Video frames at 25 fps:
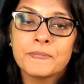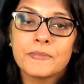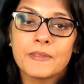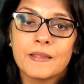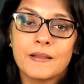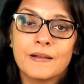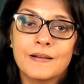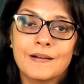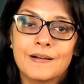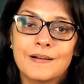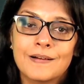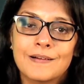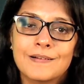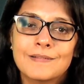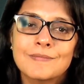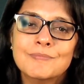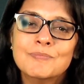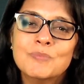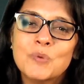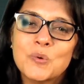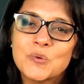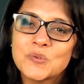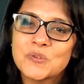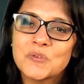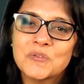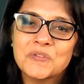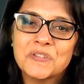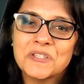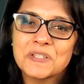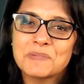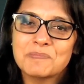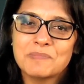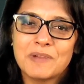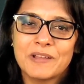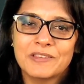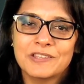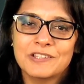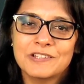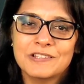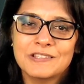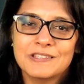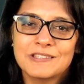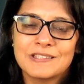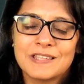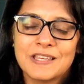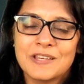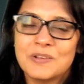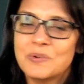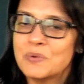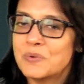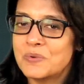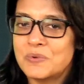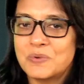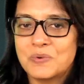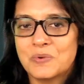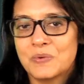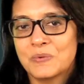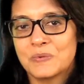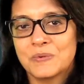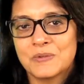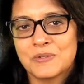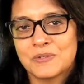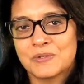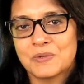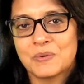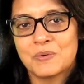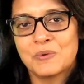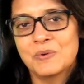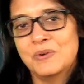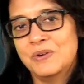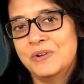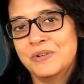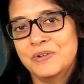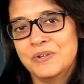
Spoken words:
Most of these mothers, they do not know this hold,